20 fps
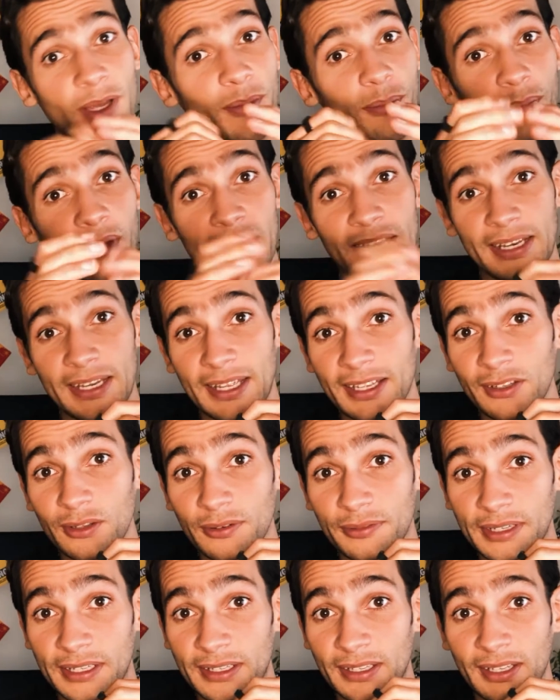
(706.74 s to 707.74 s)
by the end
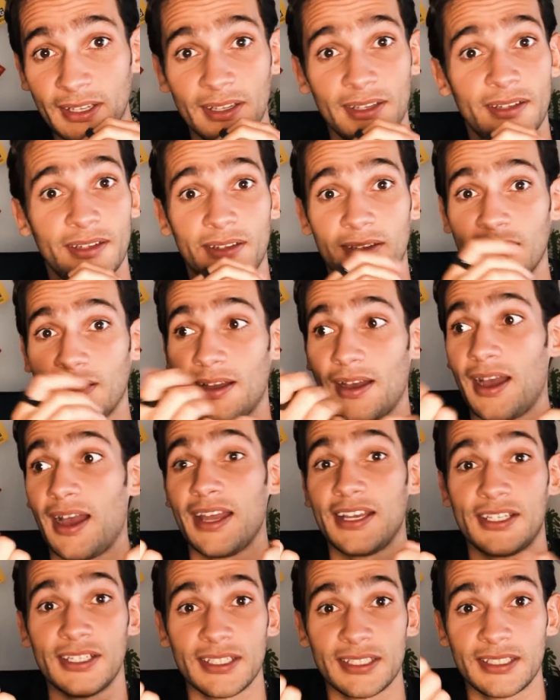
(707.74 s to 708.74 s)
of it, I
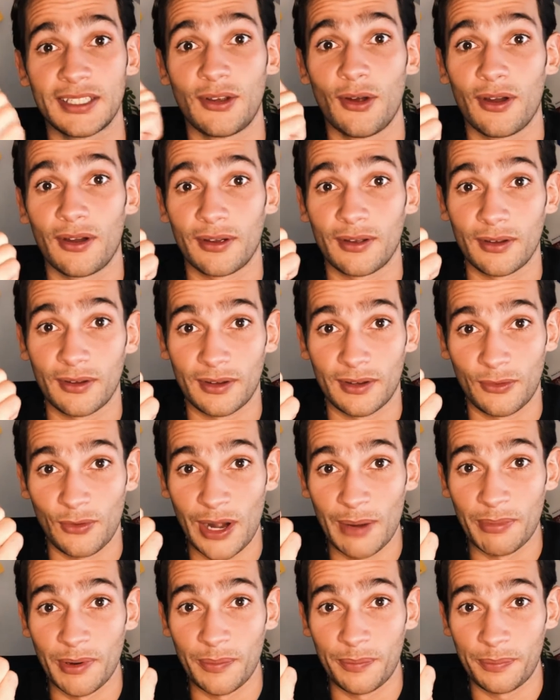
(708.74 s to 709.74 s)
just
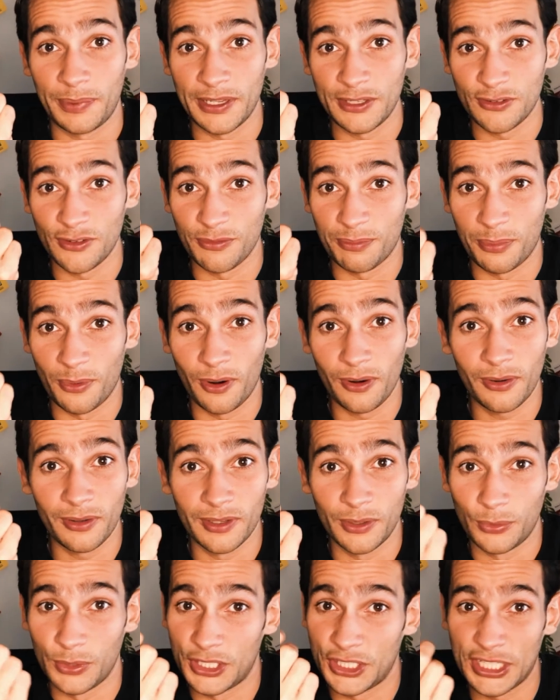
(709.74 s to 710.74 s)
grabbed a piece of broccoli,
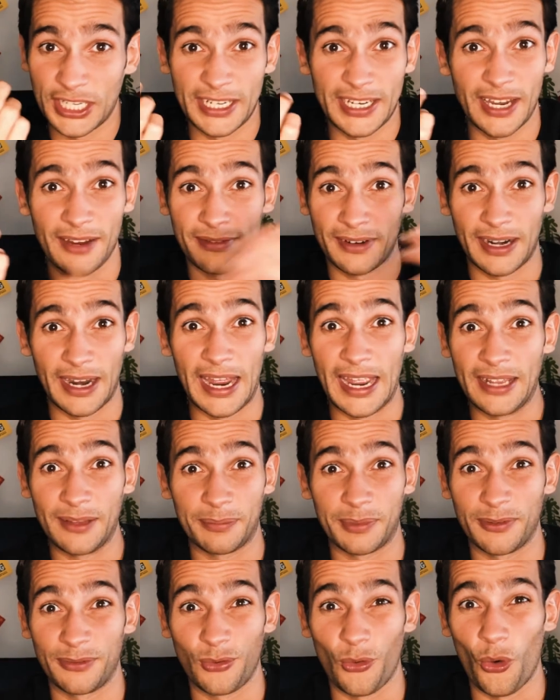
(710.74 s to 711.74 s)
which I never ate
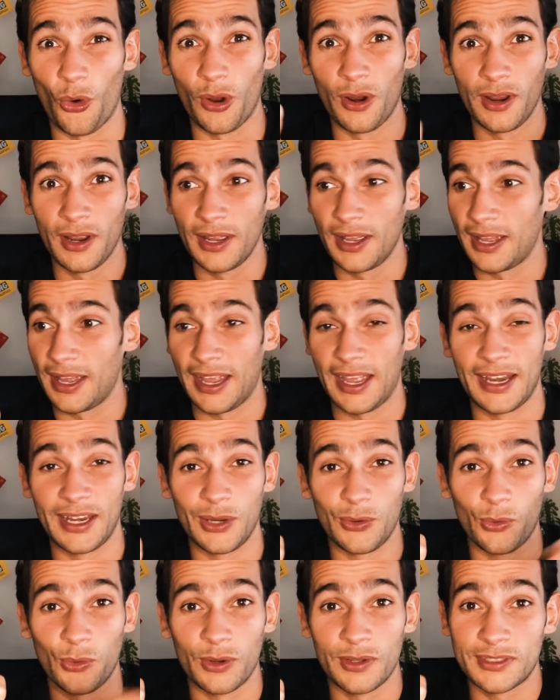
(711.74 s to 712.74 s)
before, and
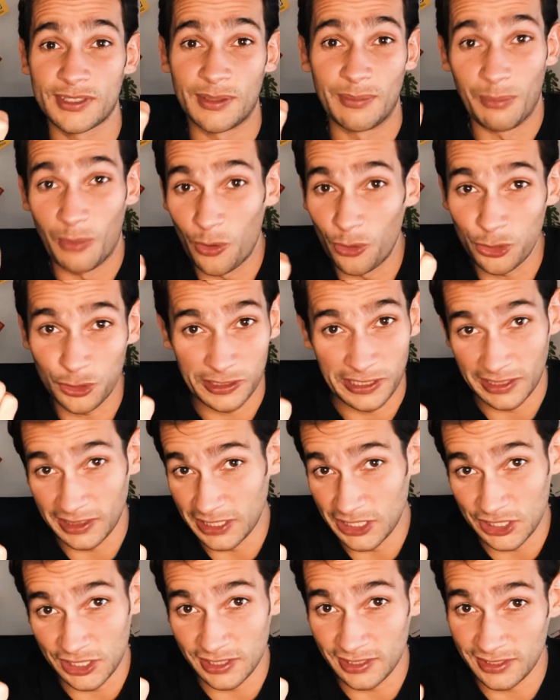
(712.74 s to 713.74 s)
it was the most
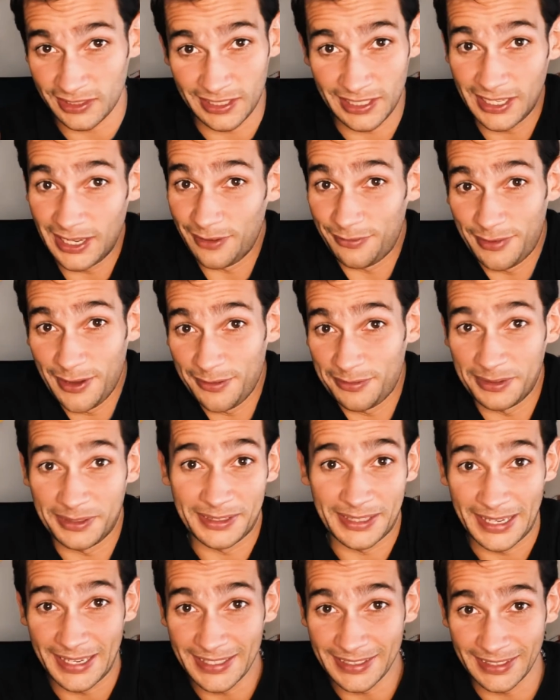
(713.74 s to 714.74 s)
delicious thing I've ever
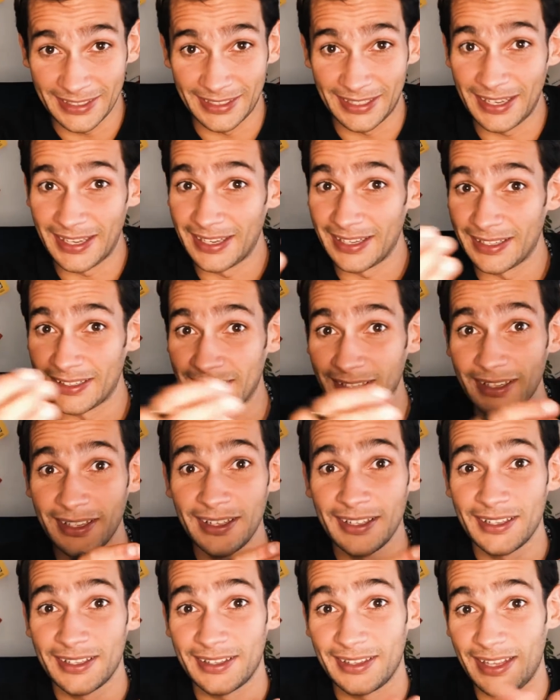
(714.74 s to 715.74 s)
tasted. And
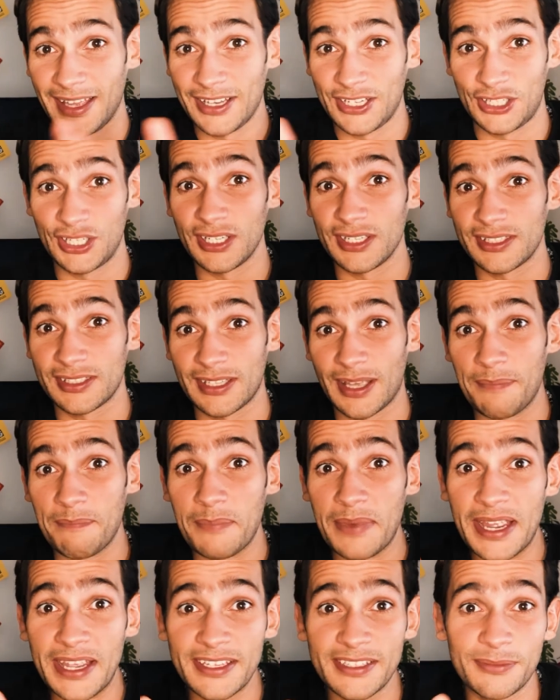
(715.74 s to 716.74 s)
that just
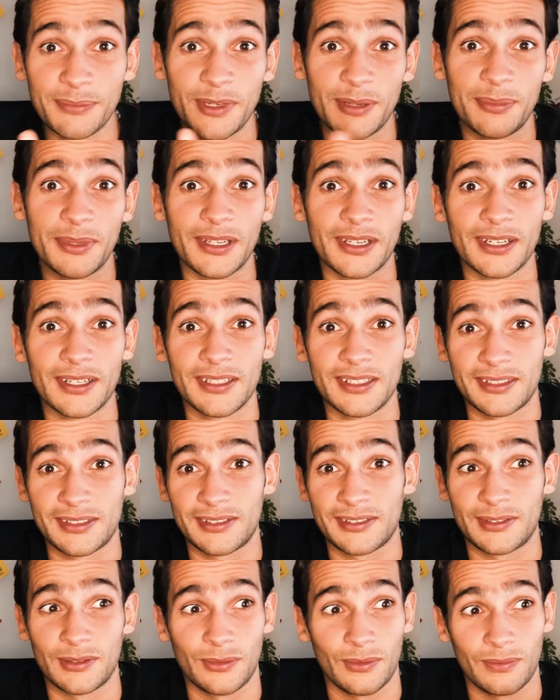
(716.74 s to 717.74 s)
amazed me,
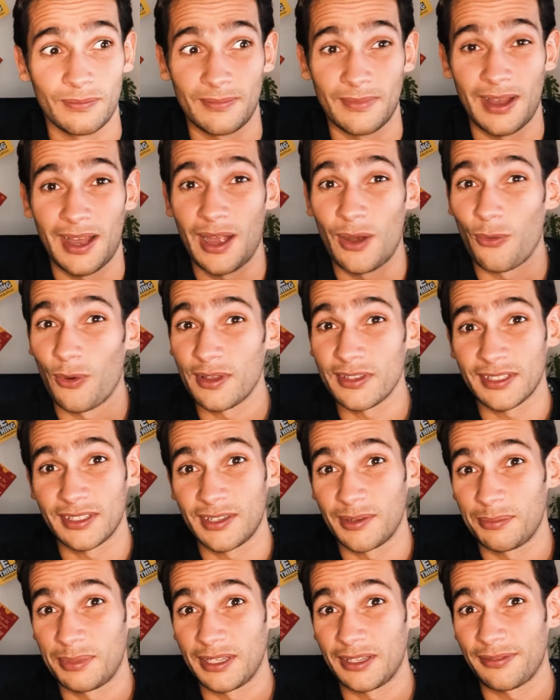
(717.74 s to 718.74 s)
because I wasn't
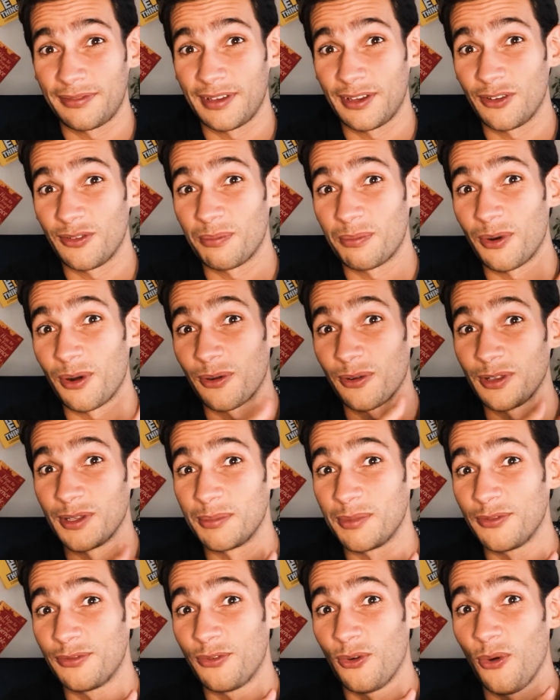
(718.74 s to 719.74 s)
a big fan of broccoli
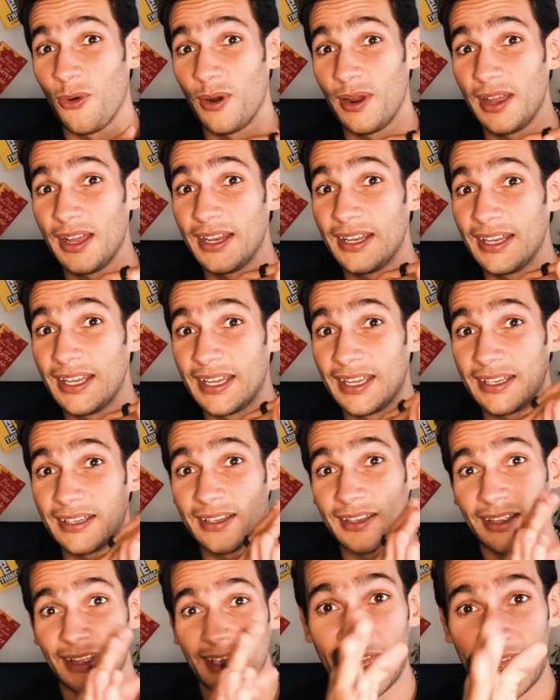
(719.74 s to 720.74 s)
before, and then
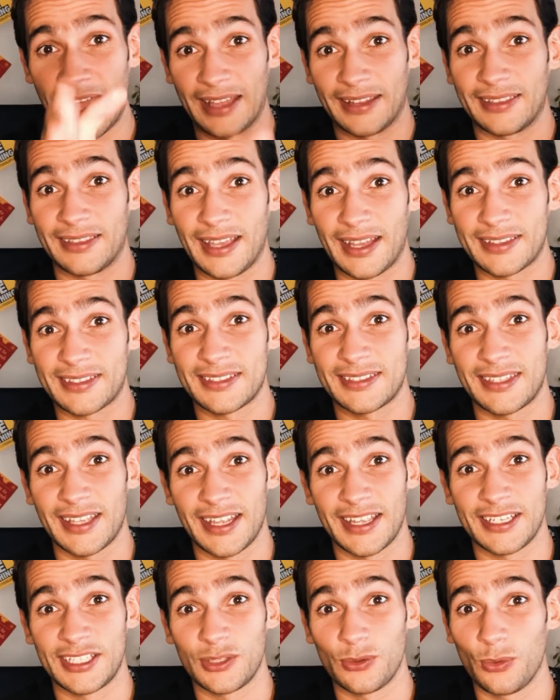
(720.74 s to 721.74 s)
at that
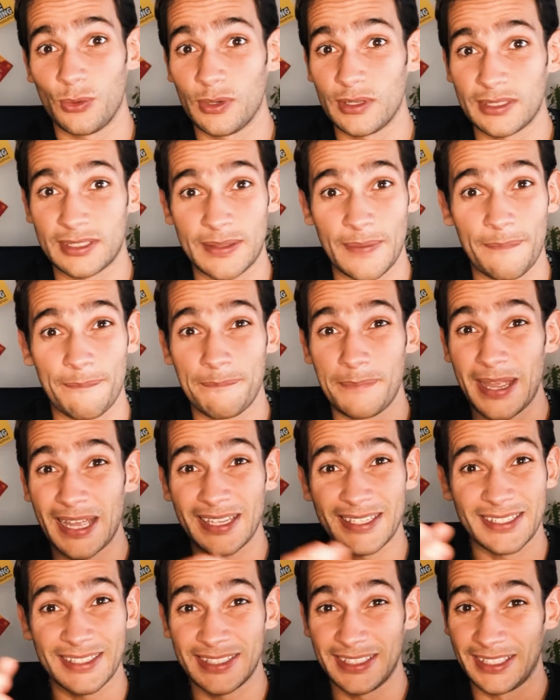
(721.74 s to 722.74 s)
stage it was the
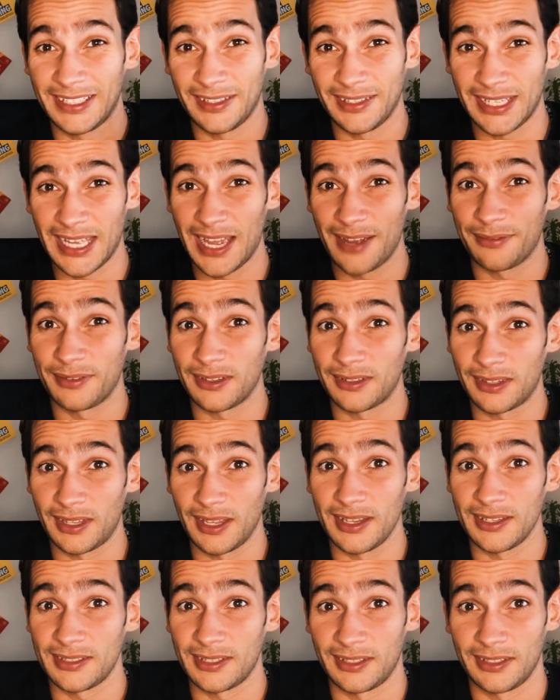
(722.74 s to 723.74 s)
best thing I ever
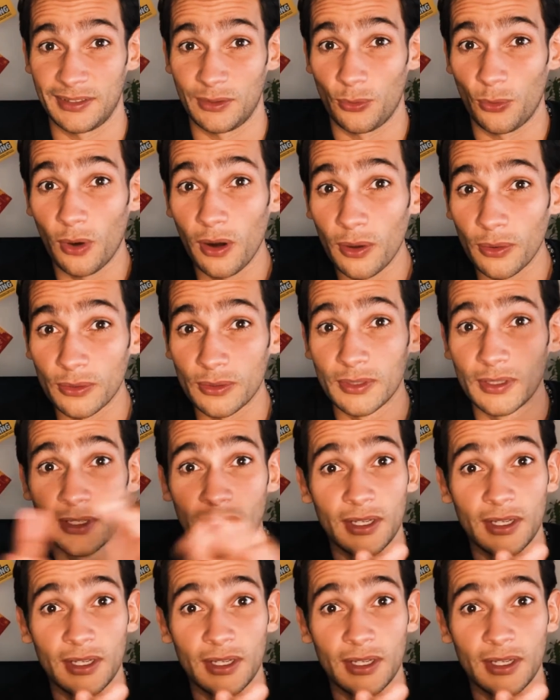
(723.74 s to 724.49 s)
tasted in the world.